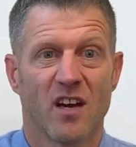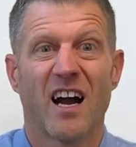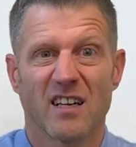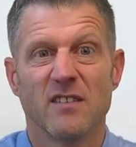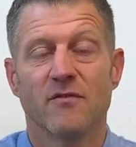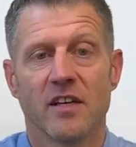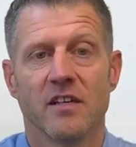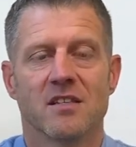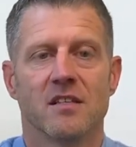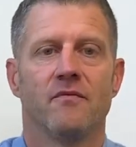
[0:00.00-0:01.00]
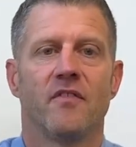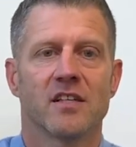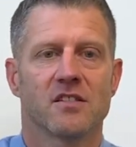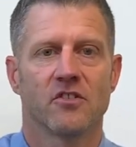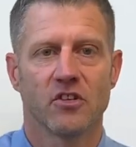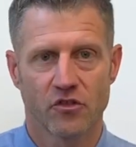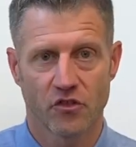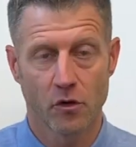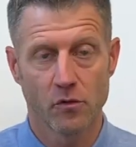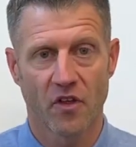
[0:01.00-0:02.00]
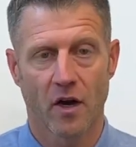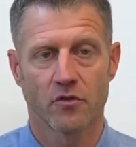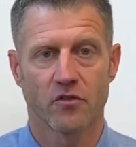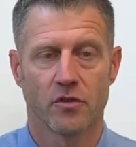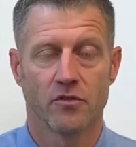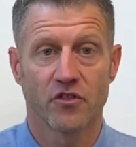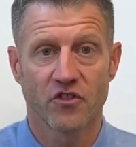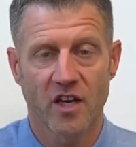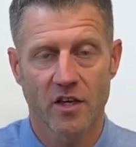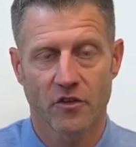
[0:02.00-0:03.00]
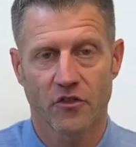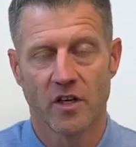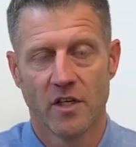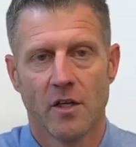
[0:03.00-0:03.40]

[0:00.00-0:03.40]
actively as an investor since 2006.